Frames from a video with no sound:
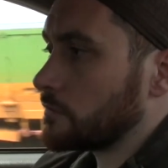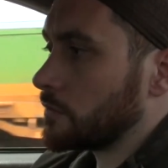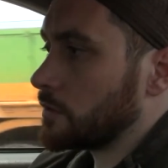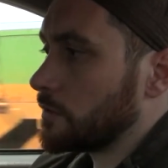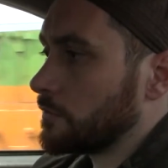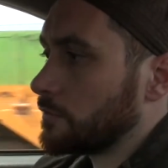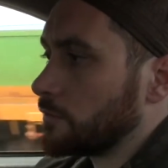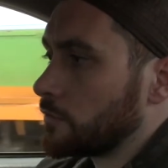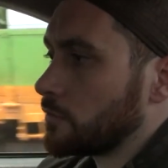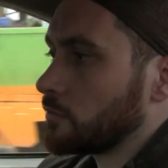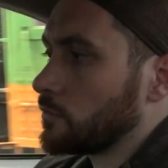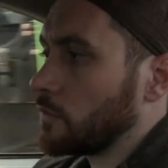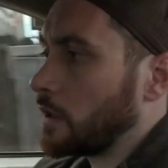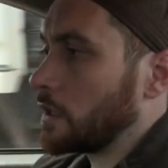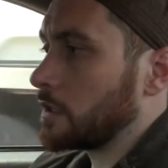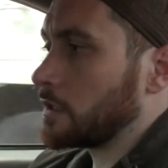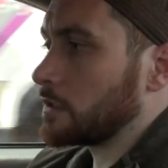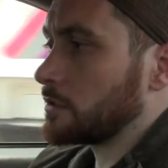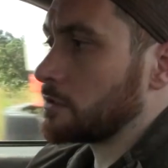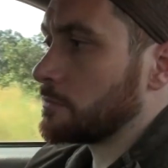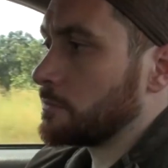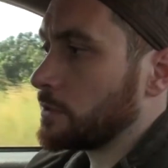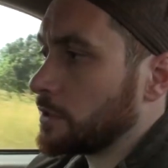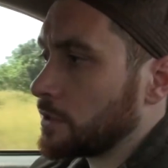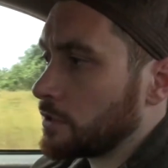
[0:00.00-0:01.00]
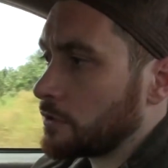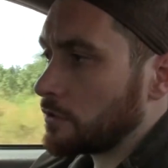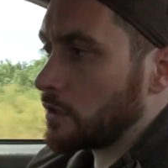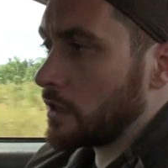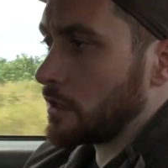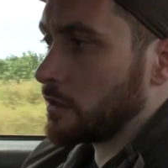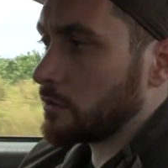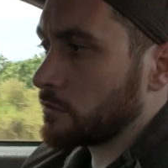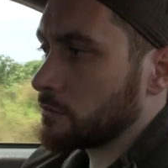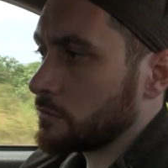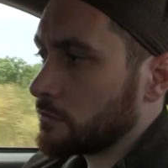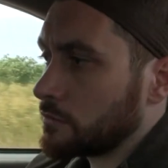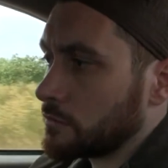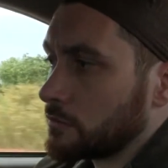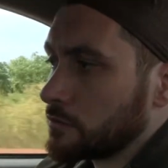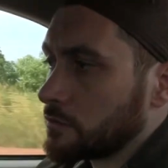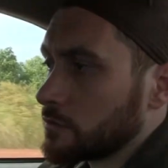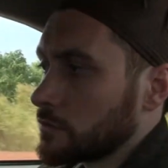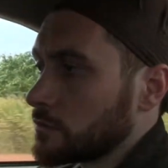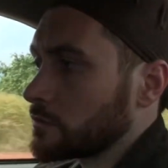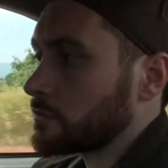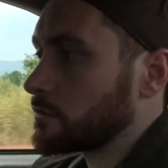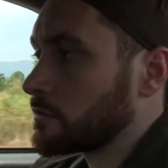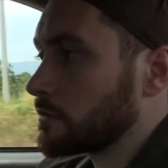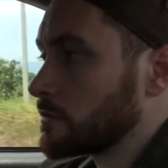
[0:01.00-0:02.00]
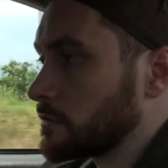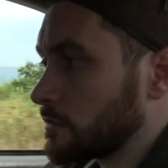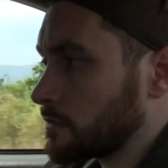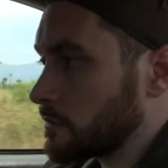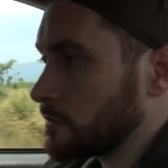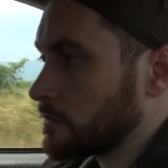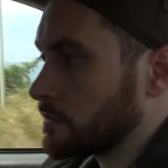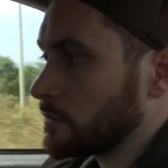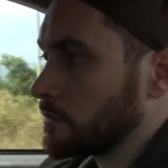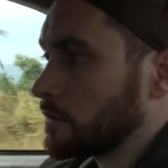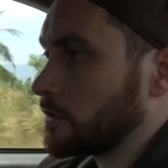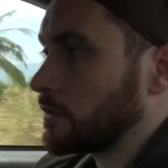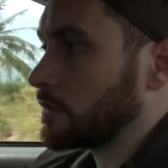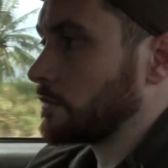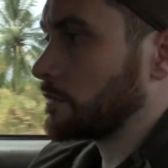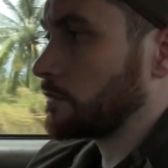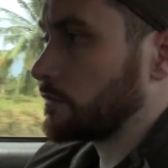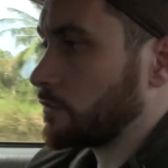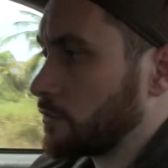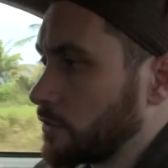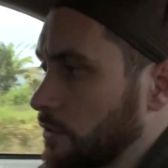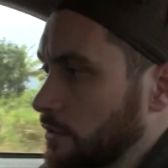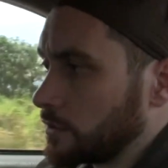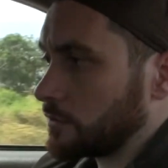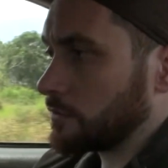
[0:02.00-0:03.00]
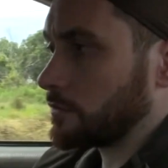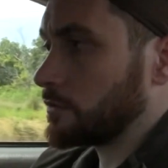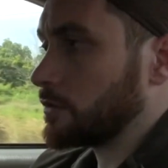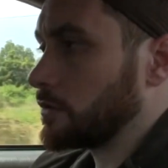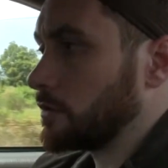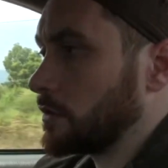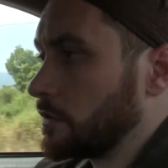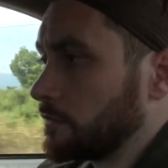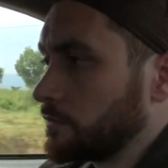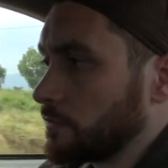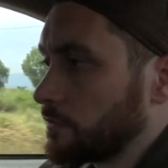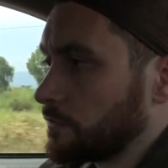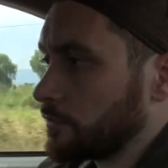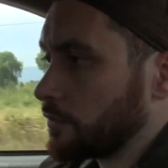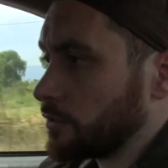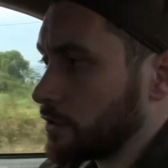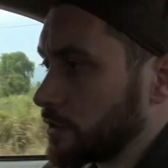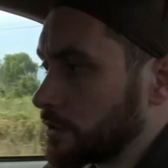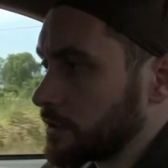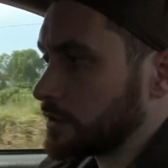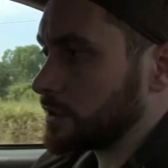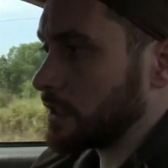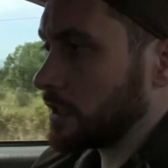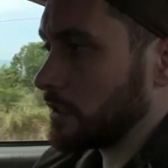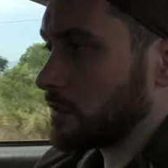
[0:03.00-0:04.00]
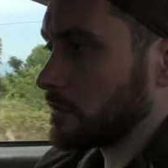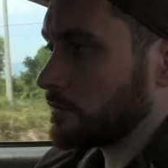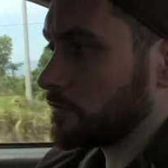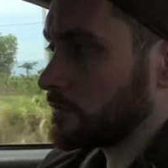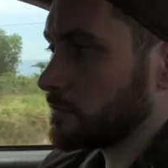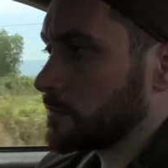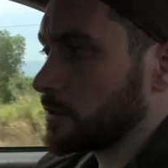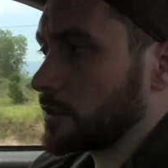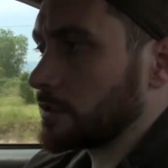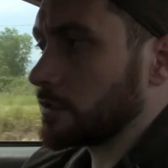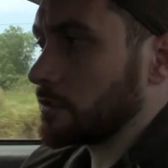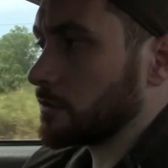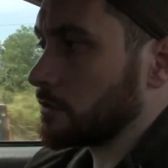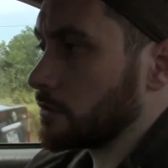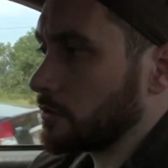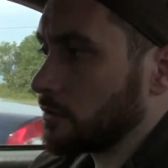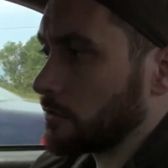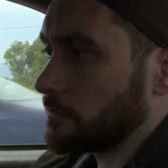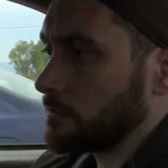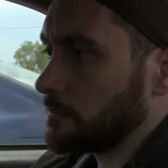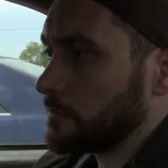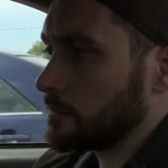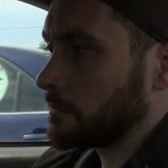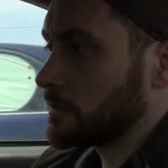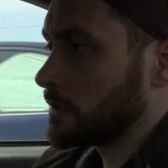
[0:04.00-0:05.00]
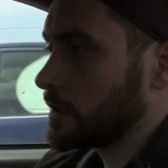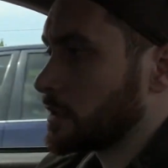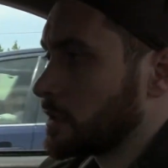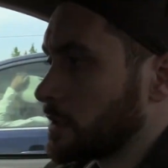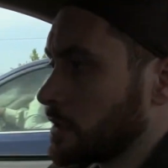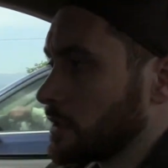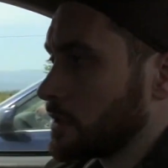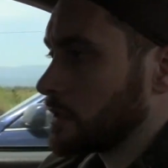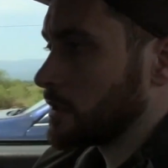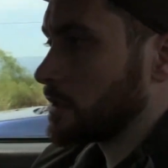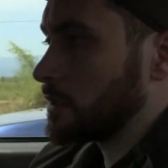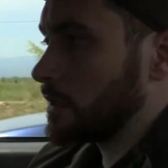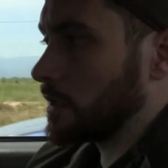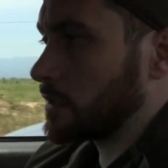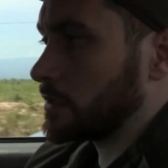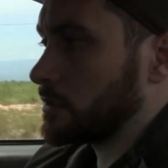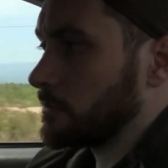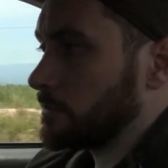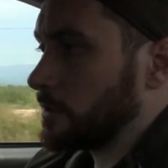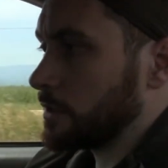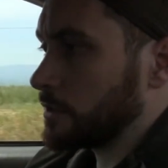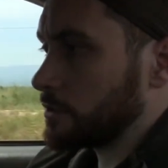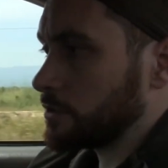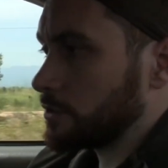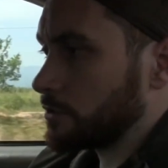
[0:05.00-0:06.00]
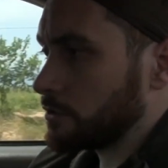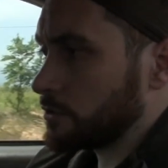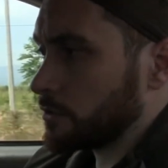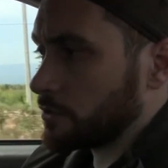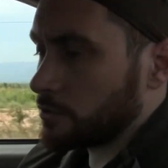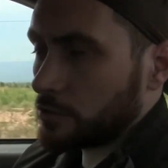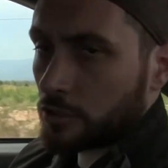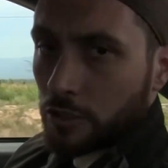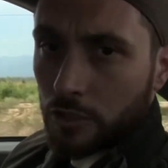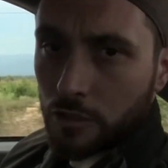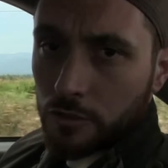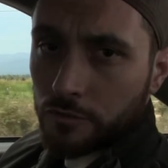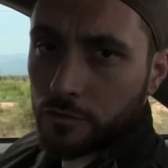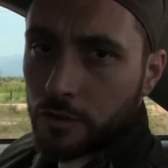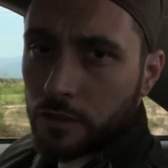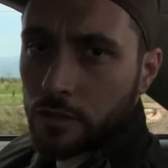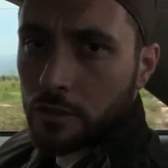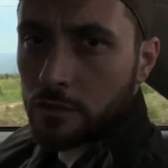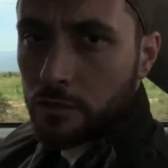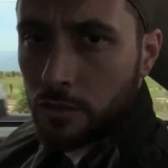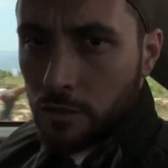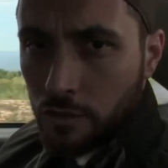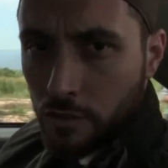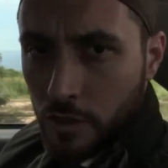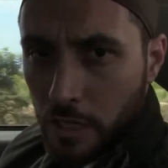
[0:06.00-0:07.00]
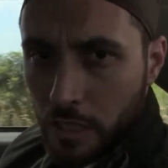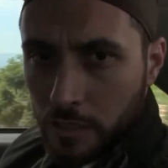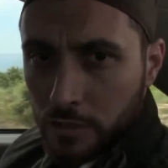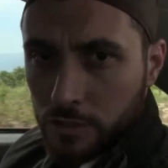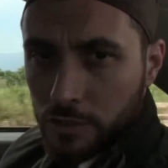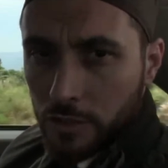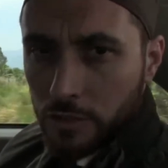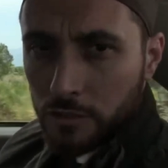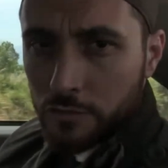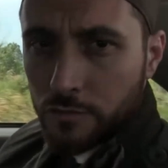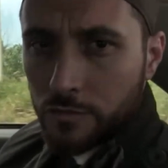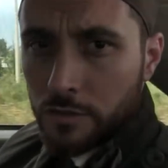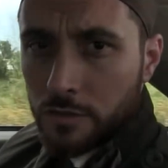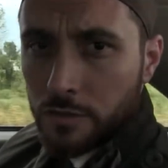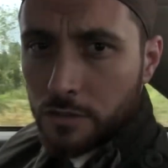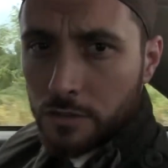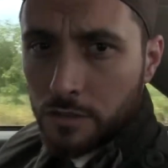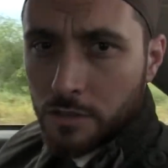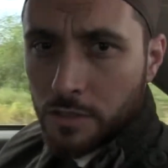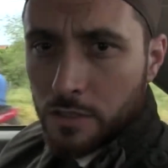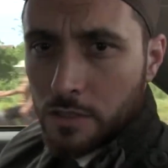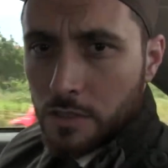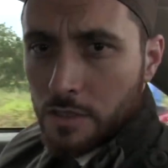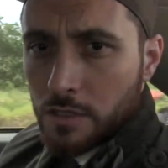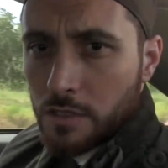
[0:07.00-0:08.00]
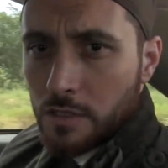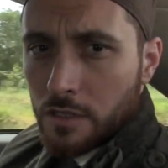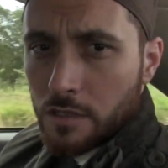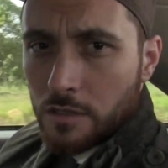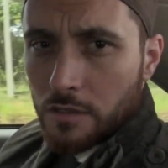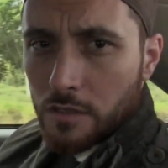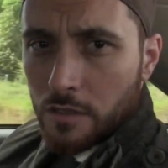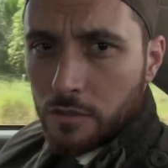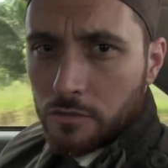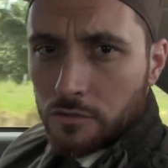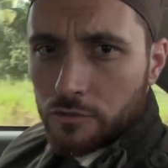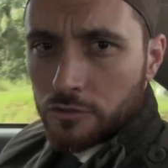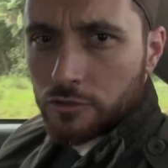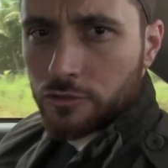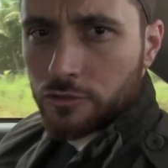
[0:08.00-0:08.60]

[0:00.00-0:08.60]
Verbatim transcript: if you want it to be around for your, even for yourself, but you know, not to mention your children and your grandchildren, then you